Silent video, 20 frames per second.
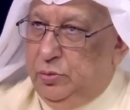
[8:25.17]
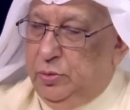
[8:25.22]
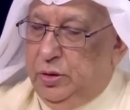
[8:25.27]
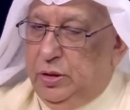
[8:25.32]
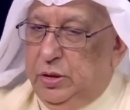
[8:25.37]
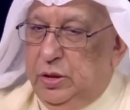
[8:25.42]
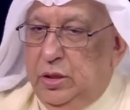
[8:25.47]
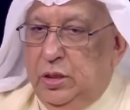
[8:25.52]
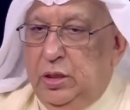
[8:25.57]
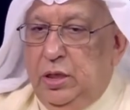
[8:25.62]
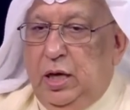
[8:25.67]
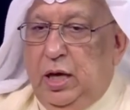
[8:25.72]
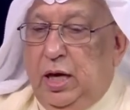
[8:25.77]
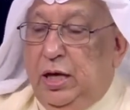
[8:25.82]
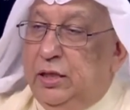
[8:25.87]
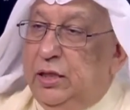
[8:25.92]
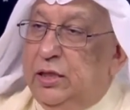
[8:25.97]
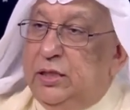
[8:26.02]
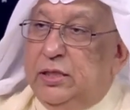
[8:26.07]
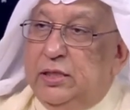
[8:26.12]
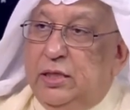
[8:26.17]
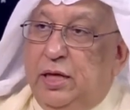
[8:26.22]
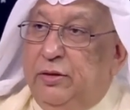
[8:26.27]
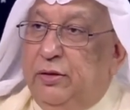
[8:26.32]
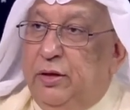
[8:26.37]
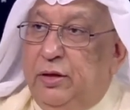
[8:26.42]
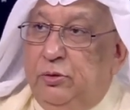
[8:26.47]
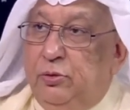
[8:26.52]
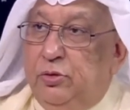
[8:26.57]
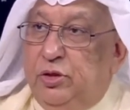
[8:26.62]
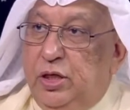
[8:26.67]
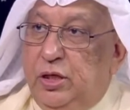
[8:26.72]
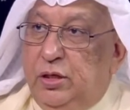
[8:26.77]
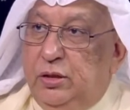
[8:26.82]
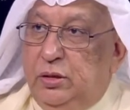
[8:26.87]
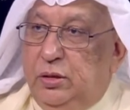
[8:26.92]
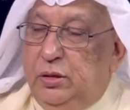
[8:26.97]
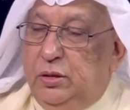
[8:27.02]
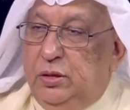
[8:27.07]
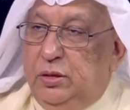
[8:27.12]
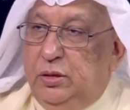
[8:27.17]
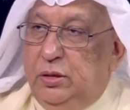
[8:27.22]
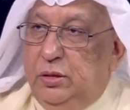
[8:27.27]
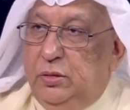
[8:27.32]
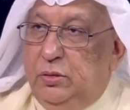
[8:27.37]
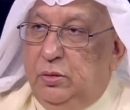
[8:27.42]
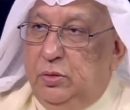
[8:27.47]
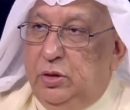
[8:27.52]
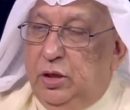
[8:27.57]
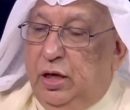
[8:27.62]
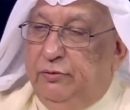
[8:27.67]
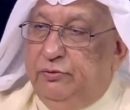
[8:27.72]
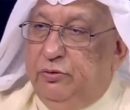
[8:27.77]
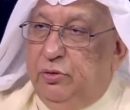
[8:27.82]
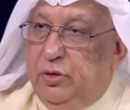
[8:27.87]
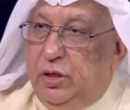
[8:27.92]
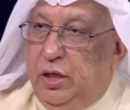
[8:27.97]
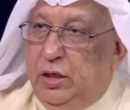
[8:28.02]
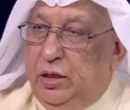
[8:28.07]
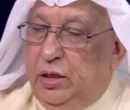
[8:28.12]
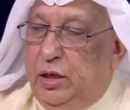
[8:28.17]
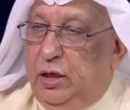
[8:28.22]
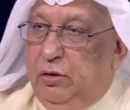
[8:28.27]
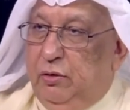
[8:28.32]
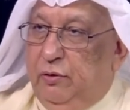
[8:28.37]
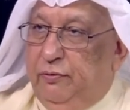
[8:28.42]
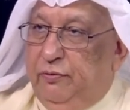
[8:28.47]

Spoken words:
be, and this is are the new changes we have to take care of.